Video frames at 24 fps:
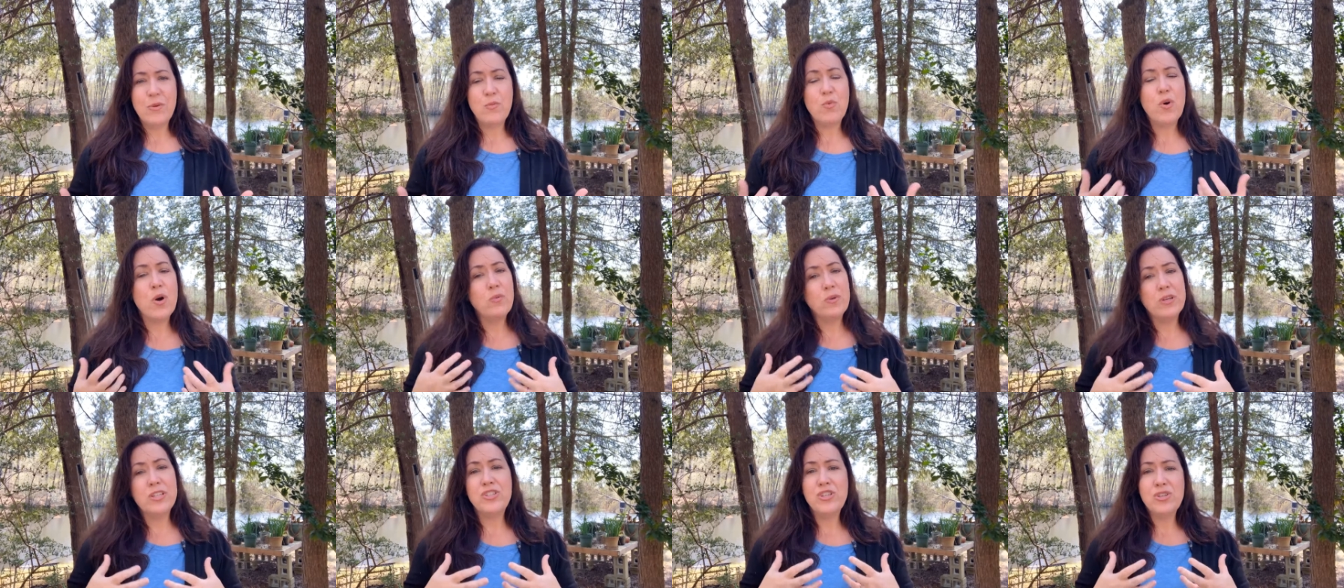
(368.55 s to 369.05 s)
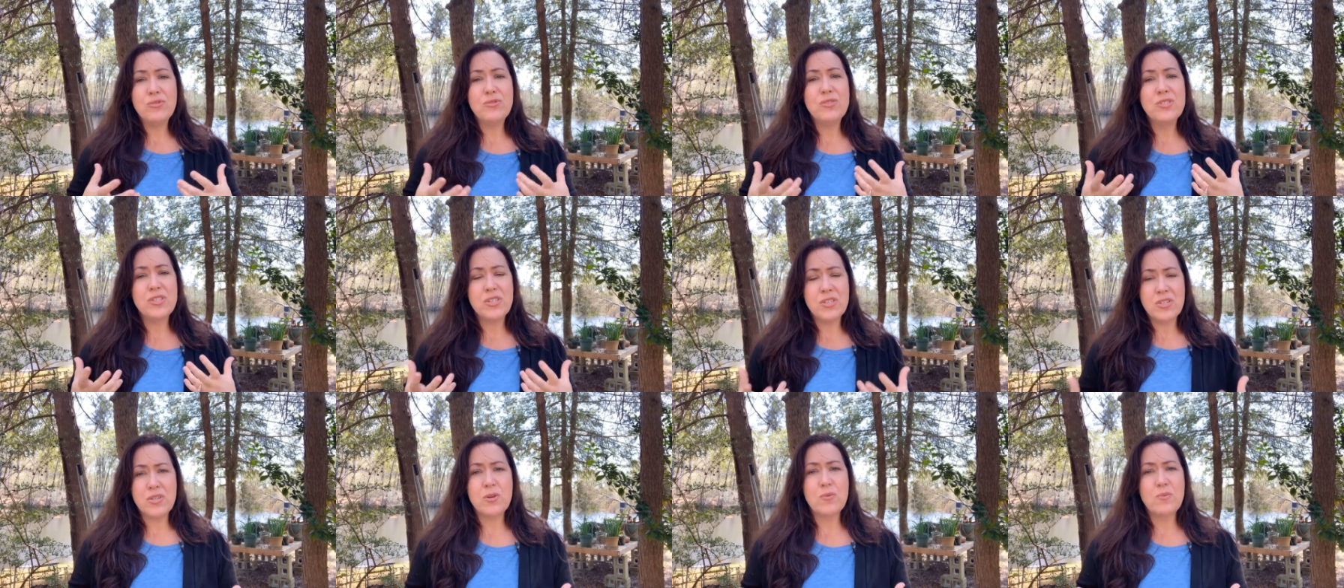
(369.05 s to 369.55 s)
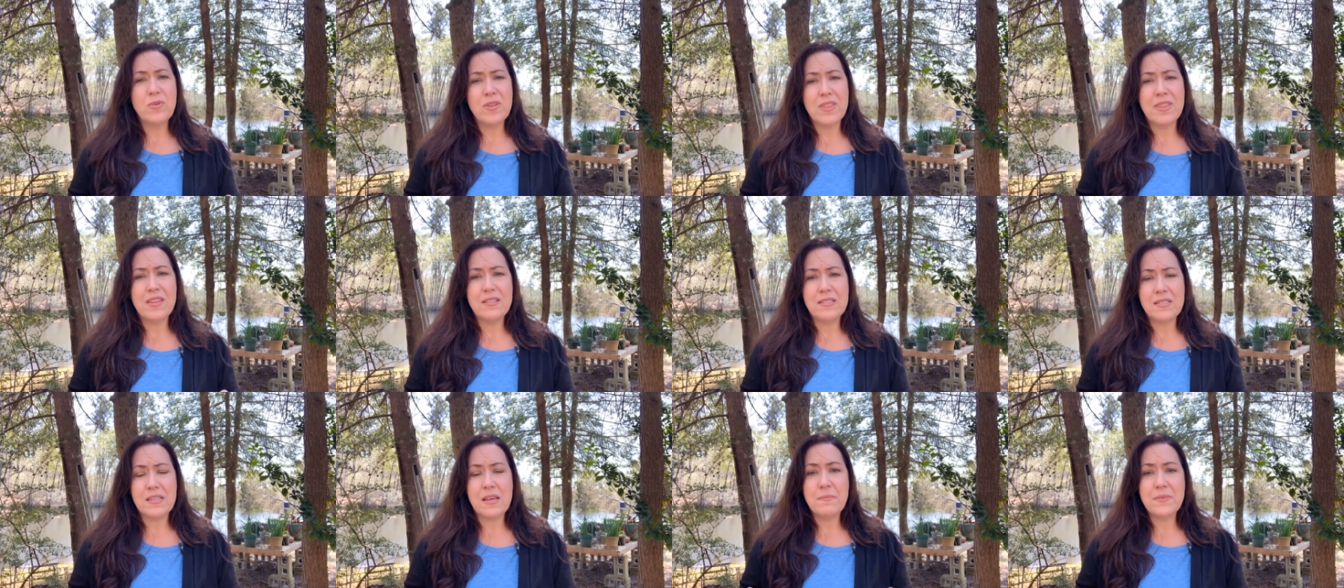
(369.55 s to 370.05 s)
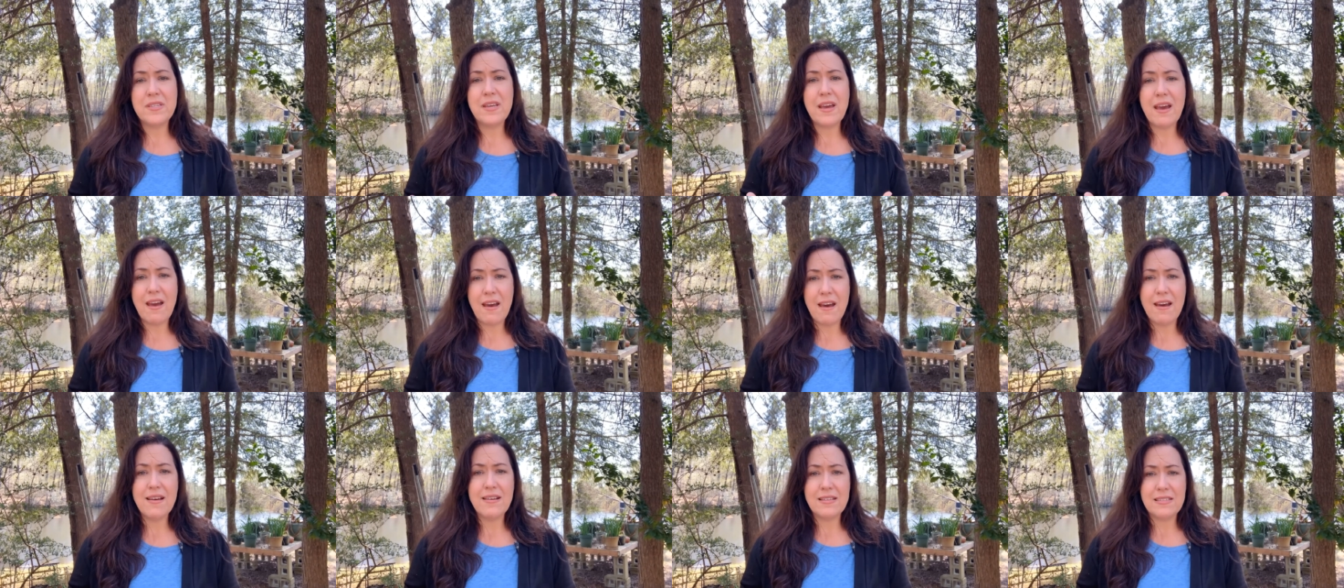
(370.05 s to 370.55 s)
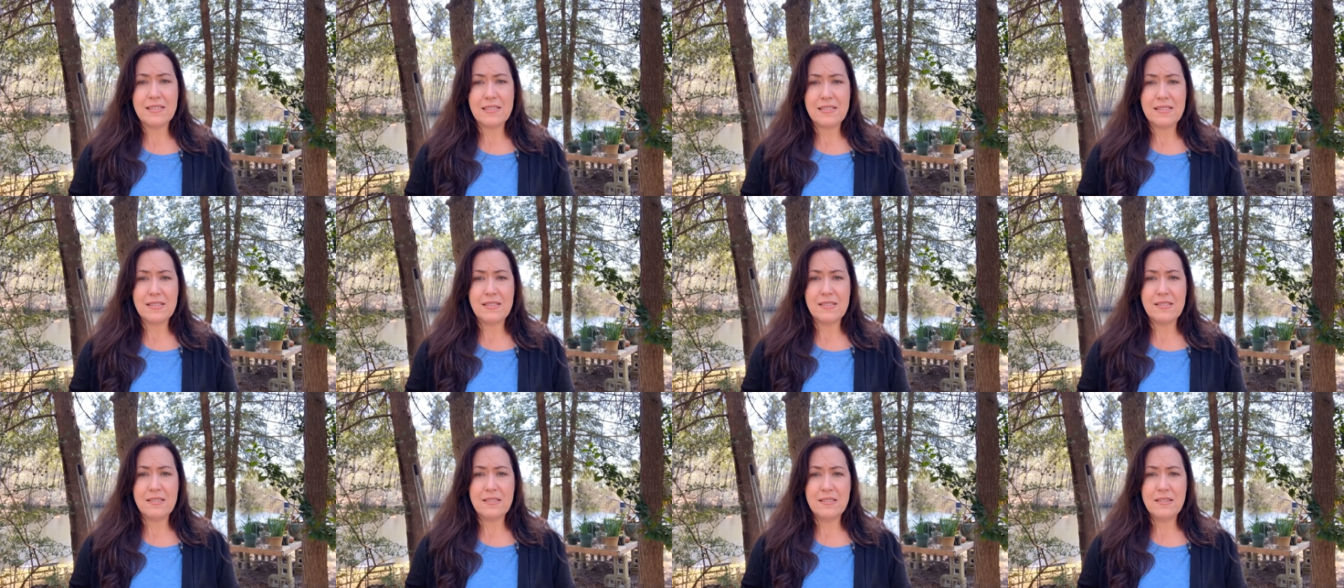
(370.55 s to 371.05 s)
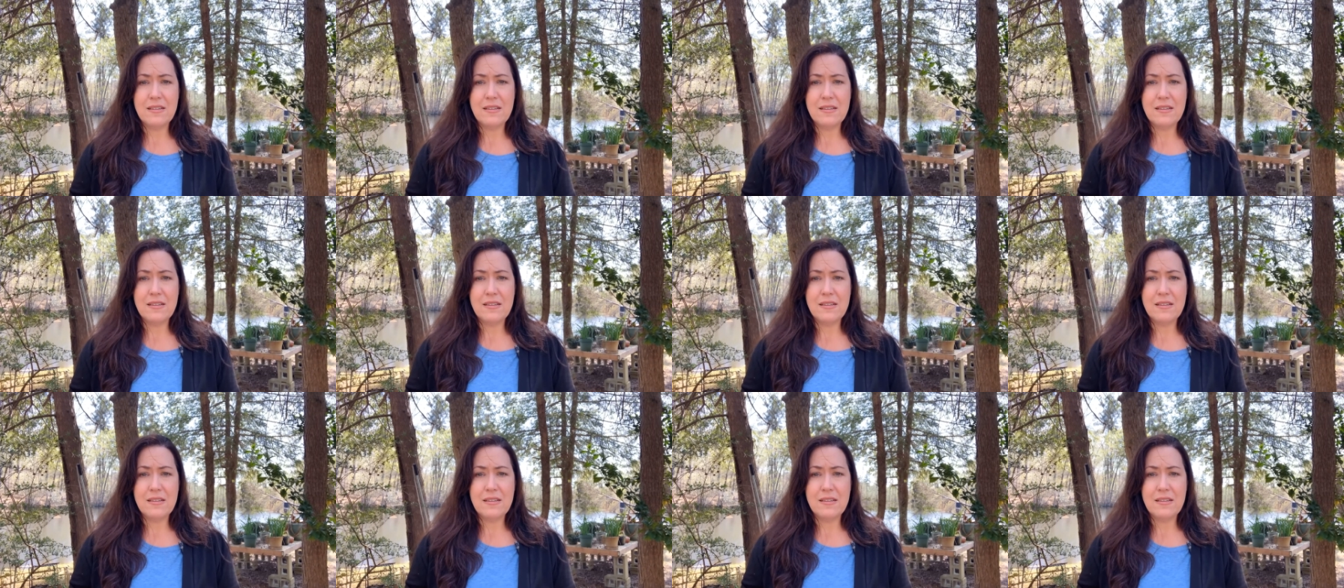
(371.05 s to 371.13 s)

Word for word: what we choose to do with it's up to us.